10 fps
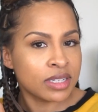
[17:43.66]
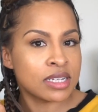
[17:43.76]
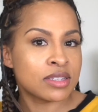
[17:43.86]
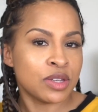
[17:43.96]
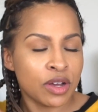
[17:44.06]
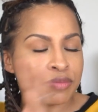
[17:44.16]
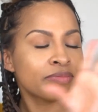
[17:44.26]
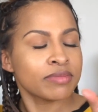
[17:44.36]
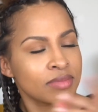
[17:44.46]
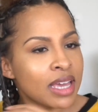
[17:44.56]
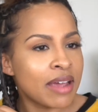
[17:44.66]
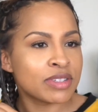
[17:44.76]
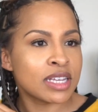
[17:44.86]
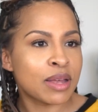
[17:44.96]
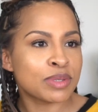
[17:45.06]
because, you know,
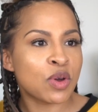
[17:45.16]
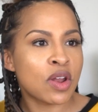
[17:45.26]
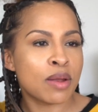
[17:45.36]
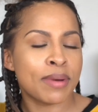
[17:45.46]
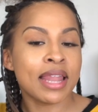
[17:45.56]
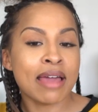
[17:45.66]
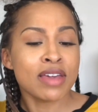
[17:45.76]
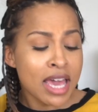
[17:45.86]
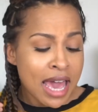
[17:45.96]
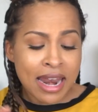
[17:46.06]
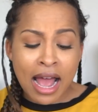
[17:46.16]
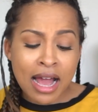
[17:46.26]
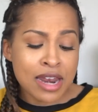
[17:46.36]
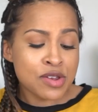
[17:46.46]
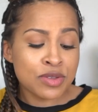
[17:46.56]
everything that was going on in my life. And I
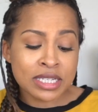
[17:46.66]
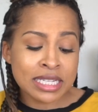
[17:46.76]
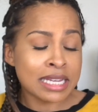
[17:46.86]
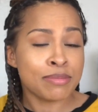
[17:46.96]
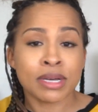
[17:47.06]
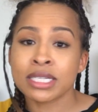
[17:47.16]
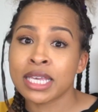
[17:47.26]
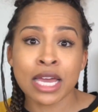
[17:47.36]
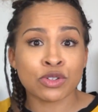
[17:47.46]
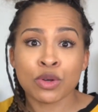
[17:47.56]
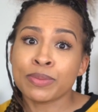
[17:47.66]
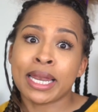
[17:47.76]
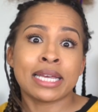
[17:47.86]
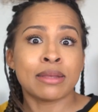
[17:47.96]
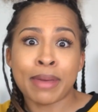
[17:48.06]
kind of knew the city bus schedule by
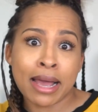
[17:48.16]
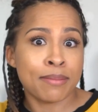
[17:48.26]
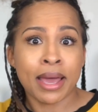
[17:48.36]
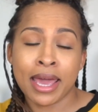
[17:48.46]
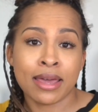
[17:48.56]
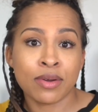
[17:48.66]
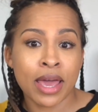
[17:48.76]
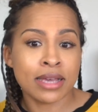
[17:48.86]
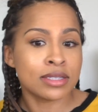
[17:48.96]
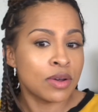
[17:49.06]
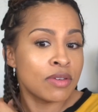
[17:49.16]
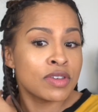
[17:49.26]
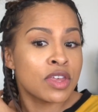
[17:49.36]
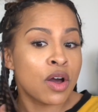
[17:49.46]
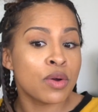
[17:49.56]
like the back of my hand, okay? So
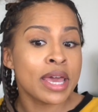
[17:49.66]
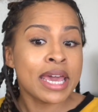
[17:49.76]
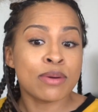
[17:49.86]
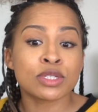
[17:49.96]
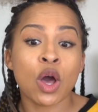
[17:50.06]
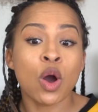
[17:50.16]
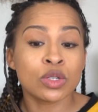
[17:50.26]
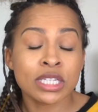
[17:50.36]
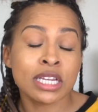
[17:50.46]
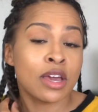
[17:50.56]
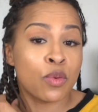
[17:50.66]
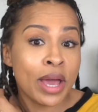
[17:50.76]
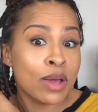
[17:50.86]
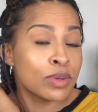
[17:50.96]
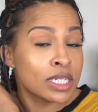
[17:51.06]
even though it was a whole city
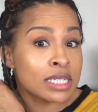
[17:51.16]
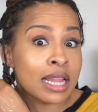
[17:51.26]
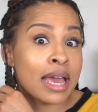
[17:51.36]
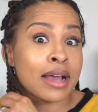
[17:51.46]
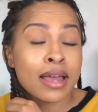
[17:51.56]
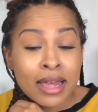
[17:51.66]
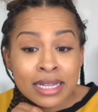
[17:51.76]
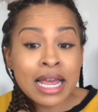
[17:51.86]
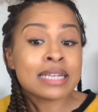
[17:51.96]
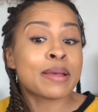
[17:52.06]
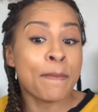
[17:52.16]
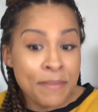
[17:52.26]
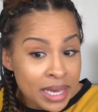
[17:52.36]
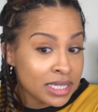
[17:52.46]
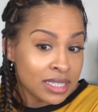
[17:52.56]
away, which is like, that's a
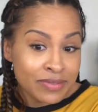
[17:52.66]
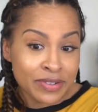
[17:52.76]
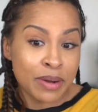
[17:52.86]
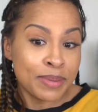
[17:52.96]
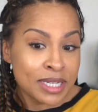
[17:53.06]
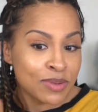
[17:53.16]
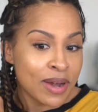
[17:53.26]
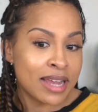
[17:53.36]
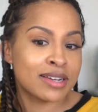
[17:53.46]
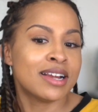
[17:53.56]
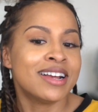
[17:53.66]
mission for a bus rider,